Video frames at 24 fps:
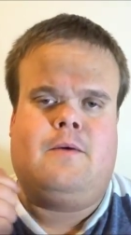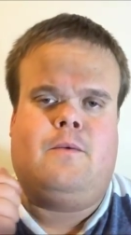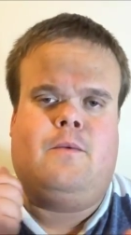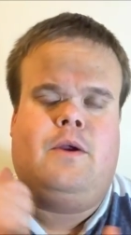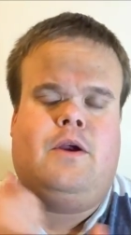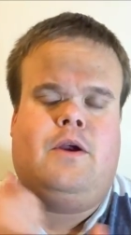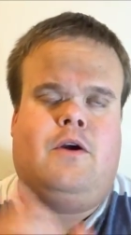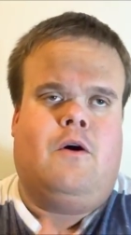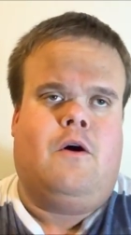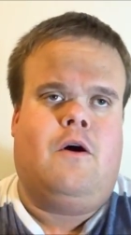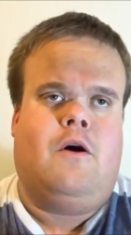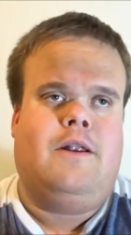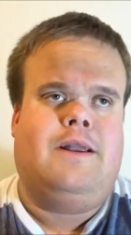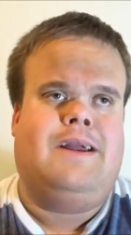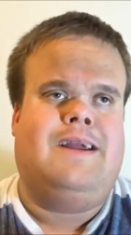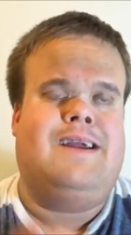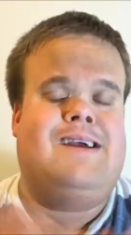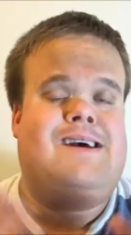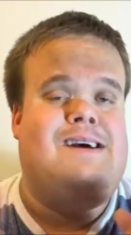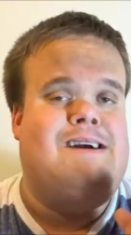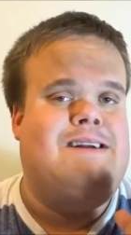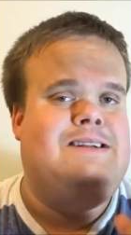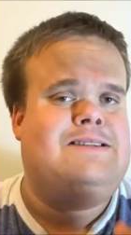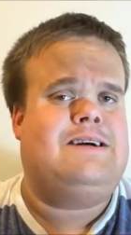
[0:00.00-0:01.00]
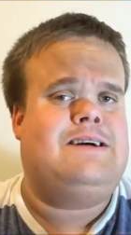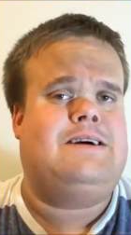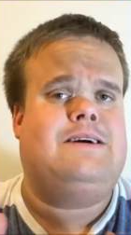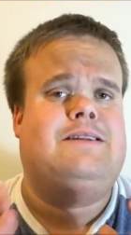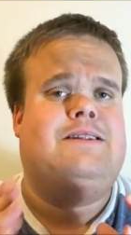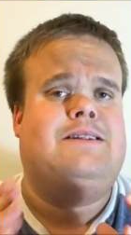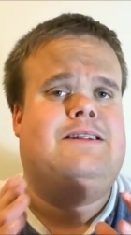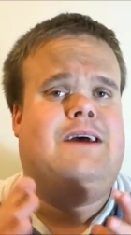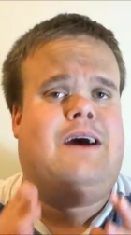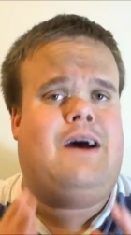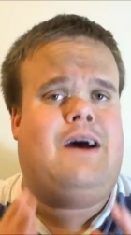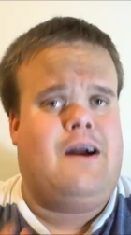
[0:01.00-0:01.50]
we can't count
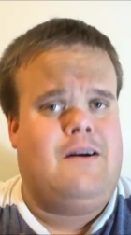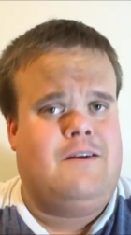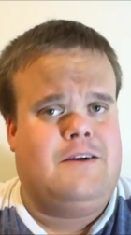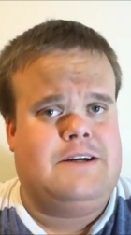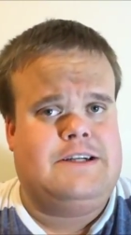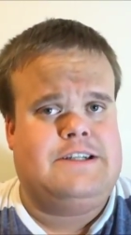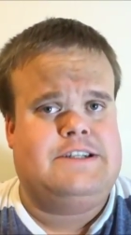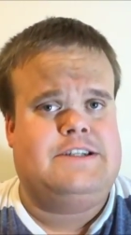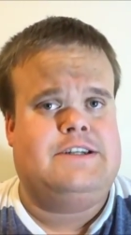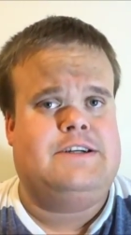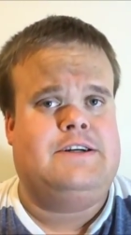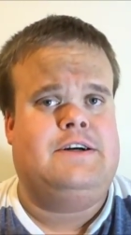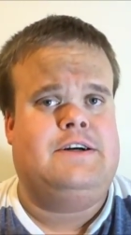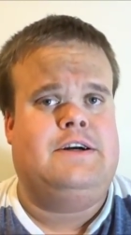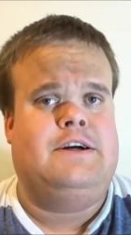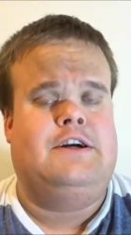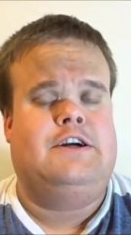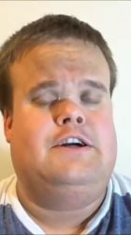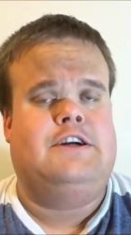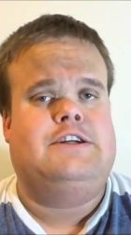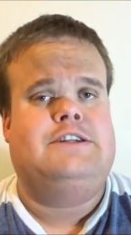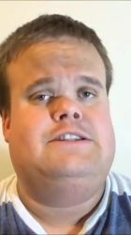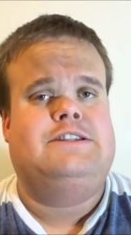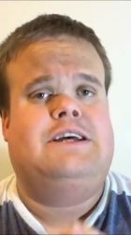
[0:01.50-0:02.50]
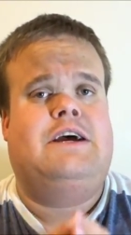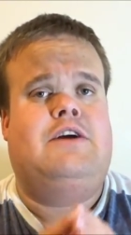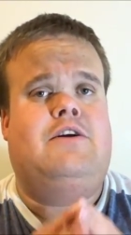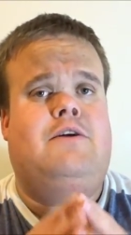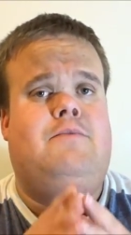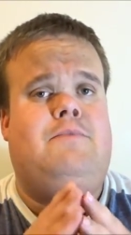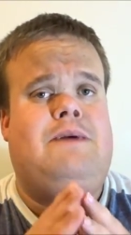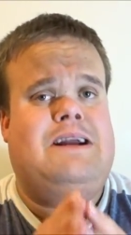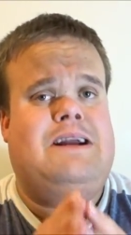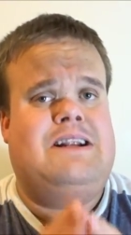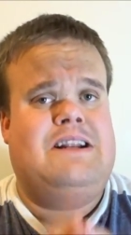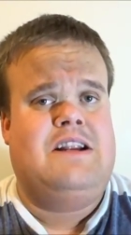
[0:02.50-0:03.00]
out the Irish, because they're
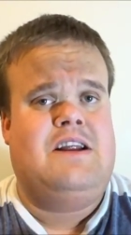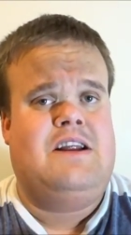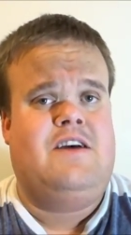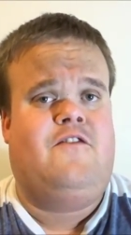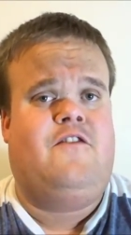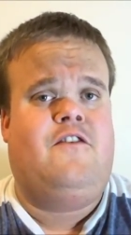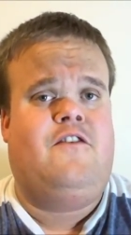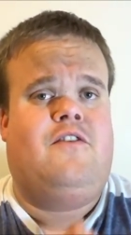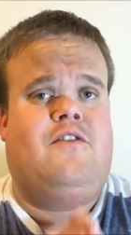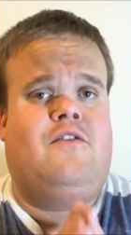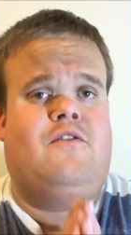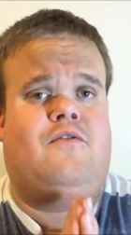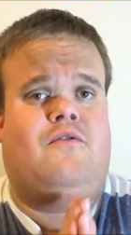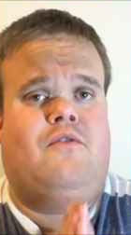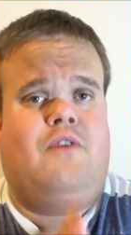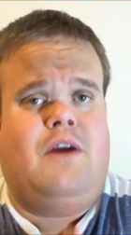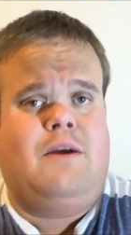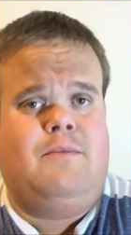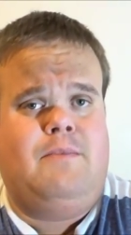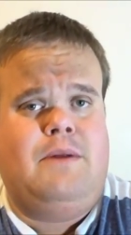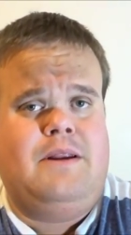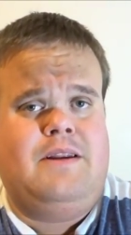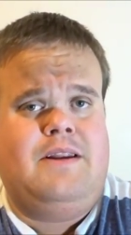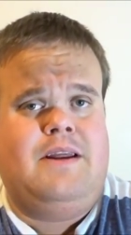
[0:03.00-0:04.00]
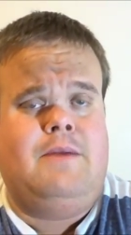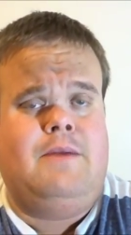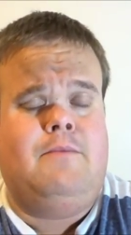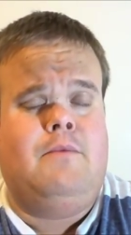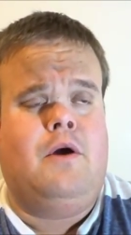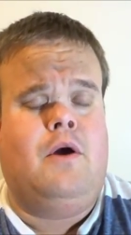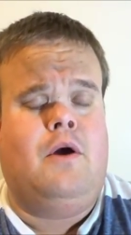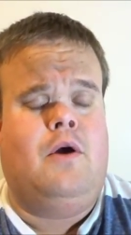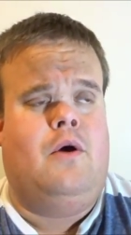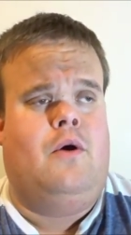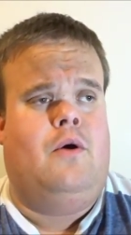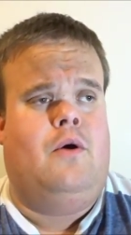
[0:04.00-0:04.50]
a magnificent rugby team
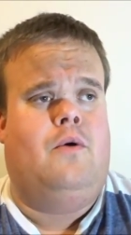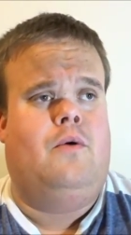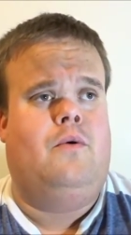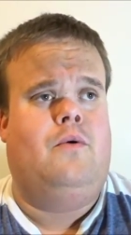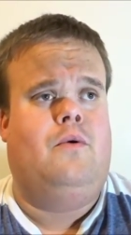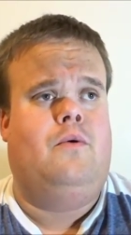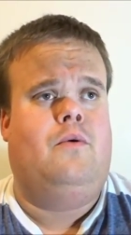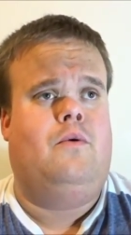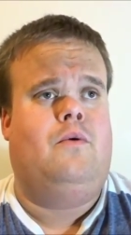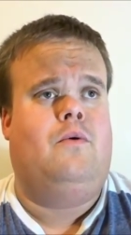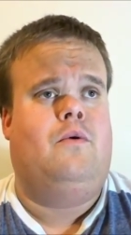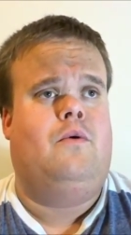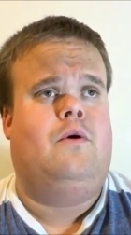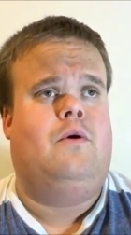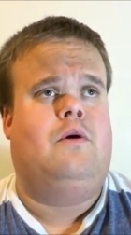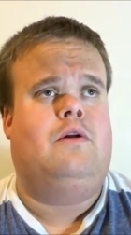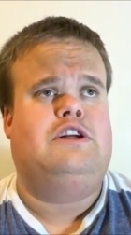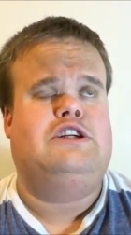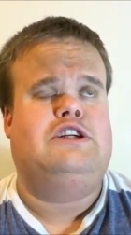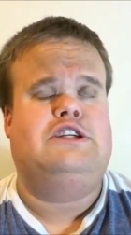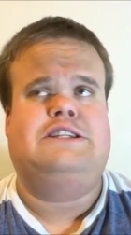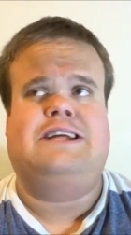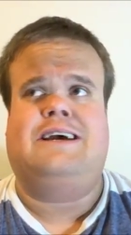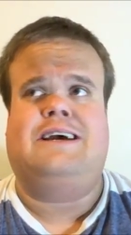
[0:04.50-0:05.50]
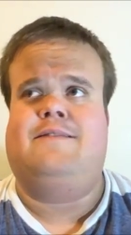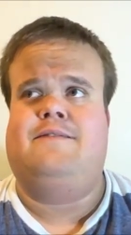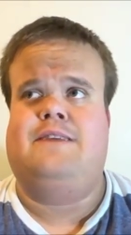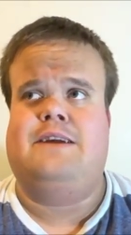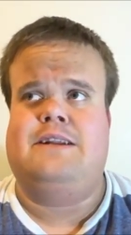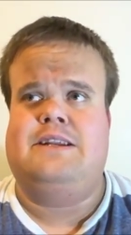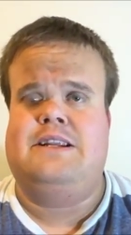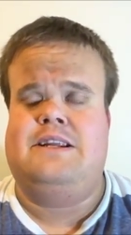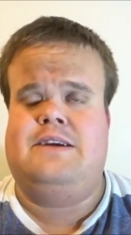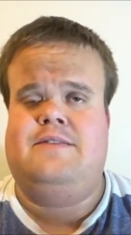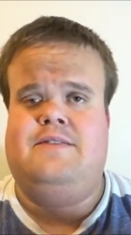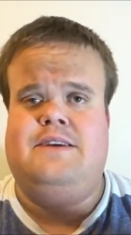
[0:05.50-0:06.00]
who just have
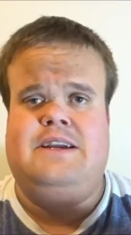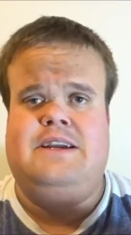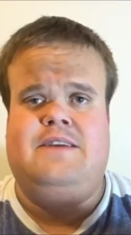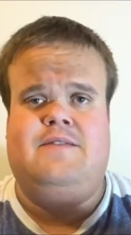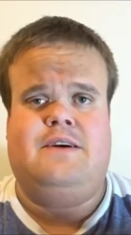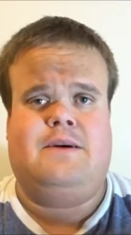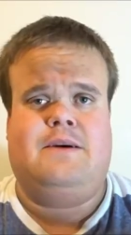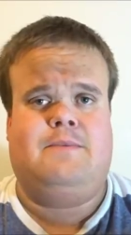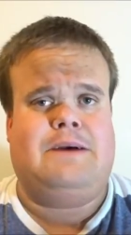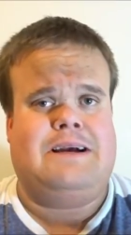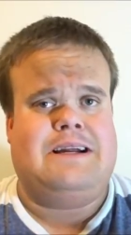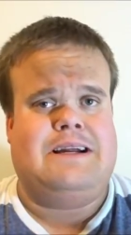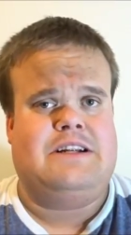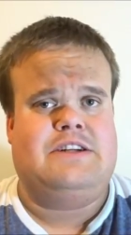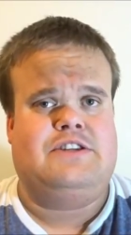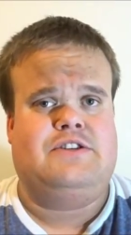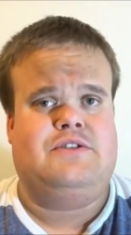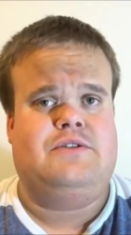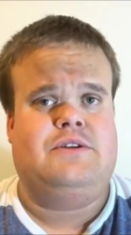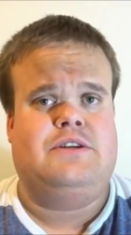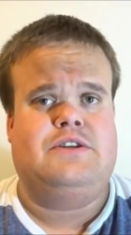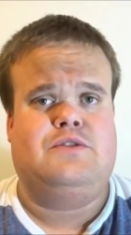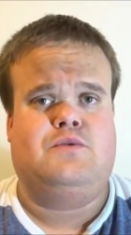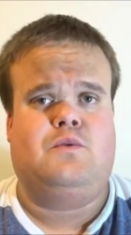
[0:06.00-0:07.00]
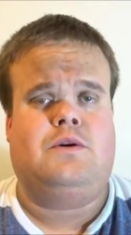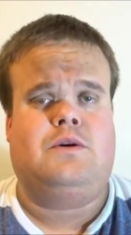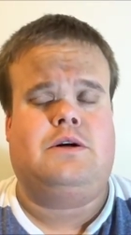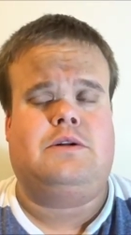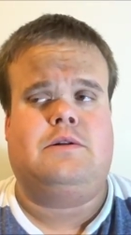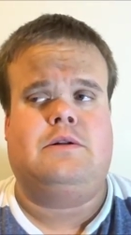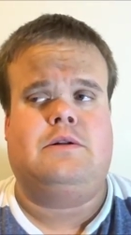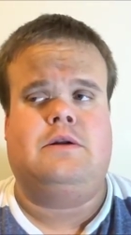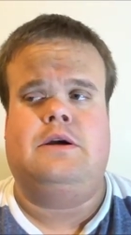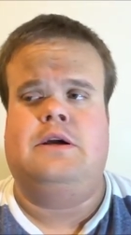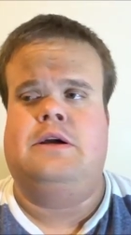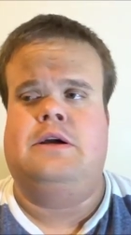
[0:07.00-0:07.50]
that never give up attitude as
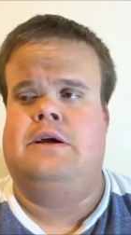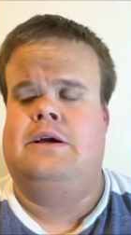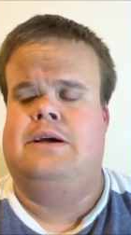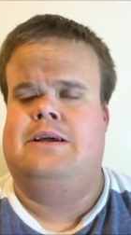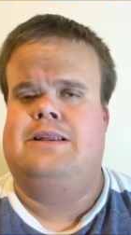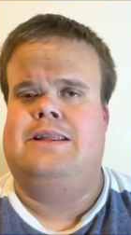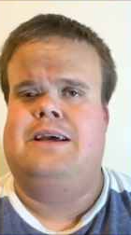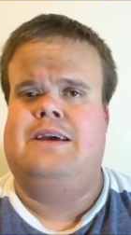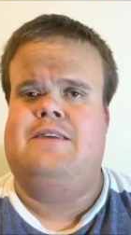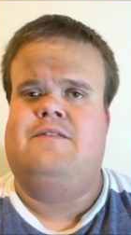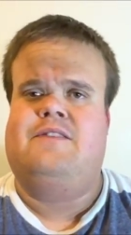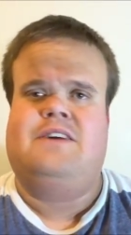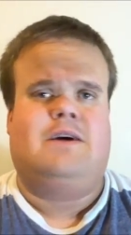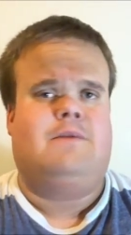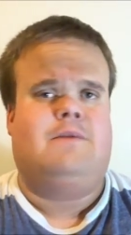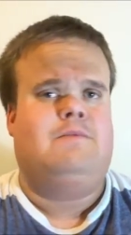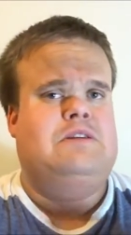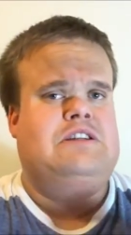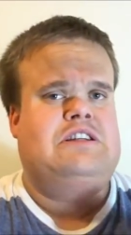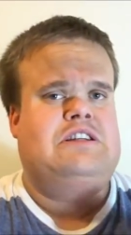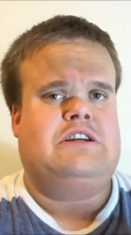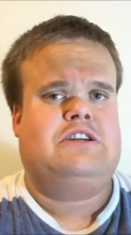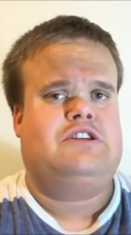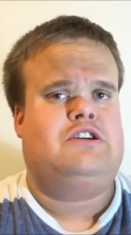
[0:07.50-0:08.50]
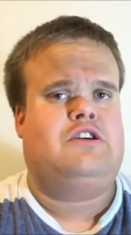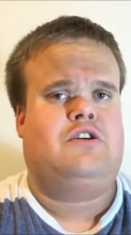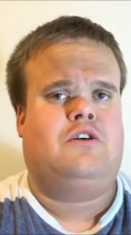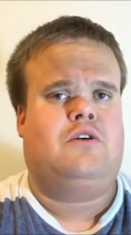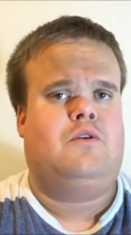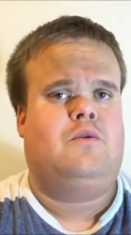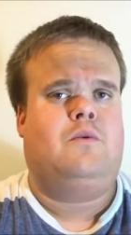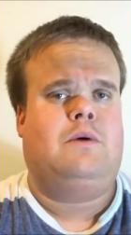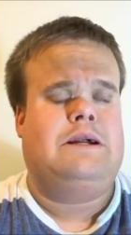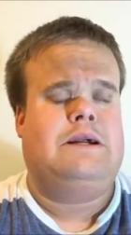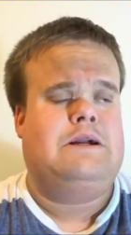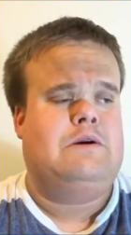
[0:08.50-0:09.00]
well. They've come such a
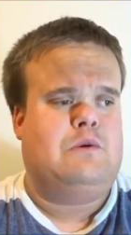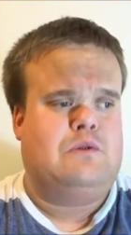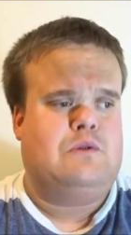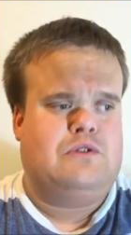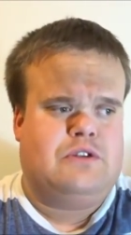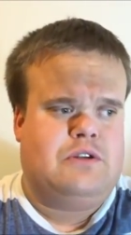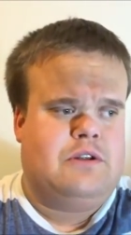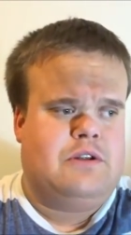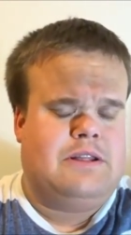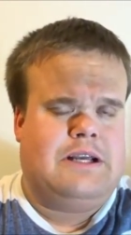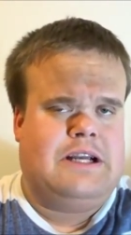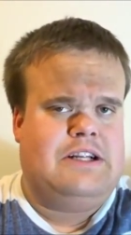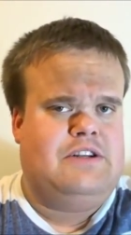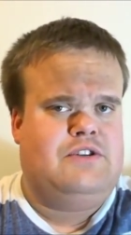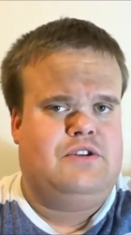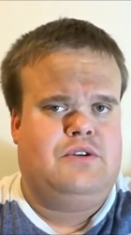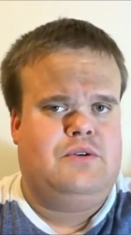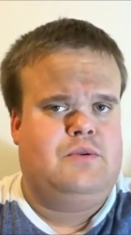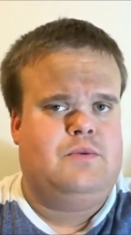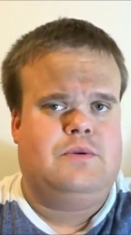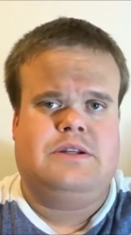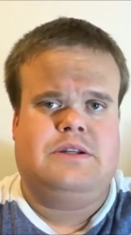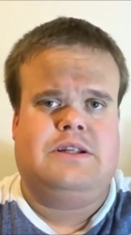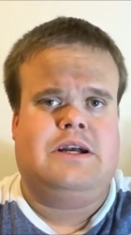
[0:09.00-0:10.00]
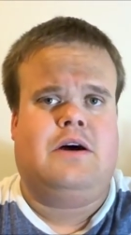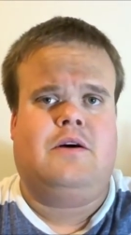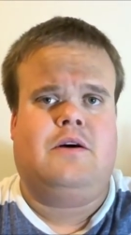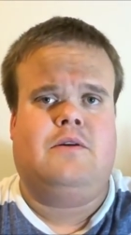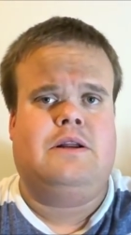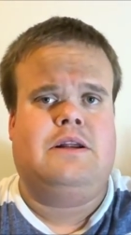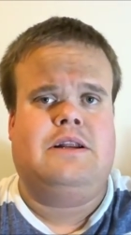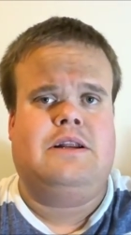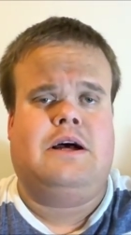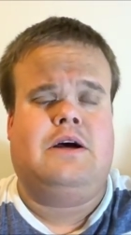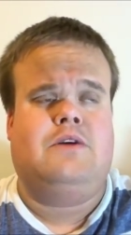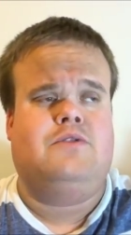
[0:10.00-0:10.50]
long way. Also, they too were
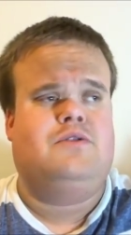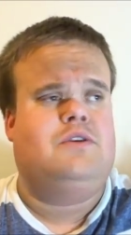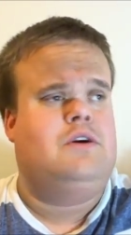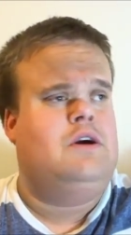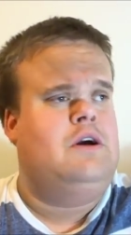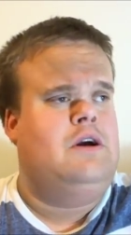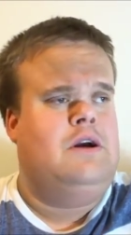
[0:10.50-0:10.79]
down and out